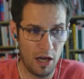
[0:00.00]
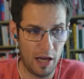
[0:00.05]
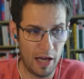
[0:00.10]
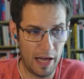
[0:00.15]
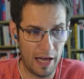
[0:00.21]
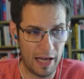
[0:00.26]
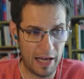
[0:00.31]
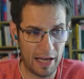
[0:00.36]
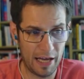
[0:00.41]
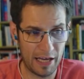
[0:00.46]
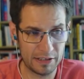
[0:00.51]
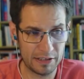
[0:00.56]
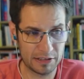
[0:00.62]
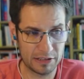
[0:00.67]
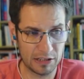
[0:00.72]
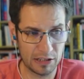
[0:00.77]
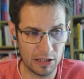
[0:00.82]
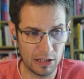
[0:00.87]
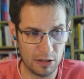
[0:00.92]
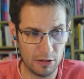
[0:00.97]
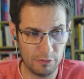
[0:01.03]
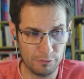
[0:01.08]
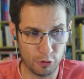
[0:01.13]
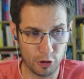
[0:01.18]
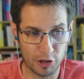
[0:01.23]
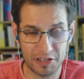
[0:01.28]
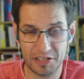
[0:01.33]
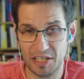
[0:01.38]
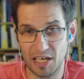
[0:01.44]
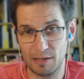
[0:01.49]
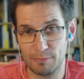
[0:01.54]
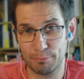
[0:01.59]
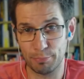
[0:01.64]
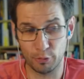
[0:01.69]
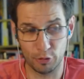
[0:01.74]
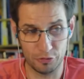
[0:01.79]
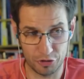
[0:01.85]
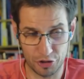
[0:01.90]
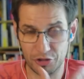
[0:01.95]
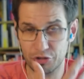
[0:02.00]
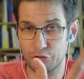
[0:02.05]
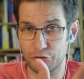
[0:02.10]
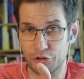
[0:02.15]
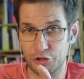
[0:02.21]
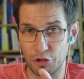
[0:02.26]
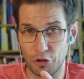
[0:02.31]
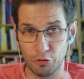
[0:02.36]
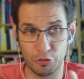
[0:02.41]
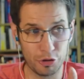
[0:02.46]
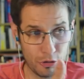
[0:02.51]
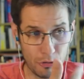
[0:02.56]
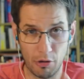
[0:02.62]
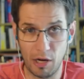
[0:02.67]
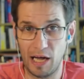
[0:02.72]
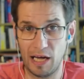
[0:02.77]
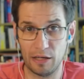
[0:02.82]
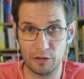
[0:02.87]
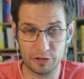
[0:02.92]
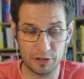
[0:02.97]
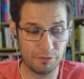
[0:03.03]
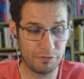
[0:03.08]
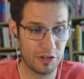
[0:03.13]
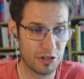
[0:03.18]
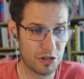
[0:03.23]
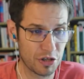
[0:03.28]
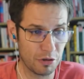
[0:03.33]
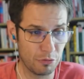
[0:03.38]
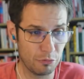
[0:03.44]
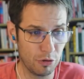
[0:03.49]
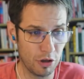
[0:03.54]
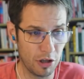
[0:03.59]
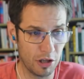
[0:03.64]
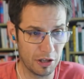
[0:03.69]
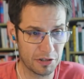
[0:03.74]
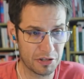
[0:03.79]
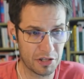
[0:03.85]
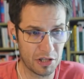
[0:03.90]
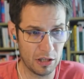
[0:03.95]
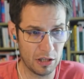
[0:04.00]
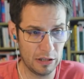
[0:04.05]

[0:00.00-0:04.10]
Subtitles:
And for example, just to show you how DaVinci works,